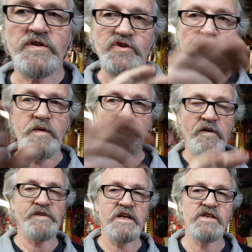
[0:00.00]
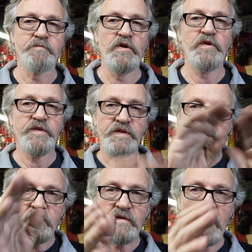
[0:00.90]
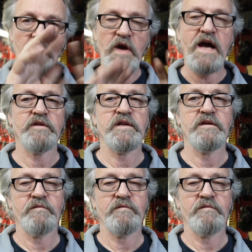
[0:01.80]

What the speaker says: should be perfectly smooth and rounded.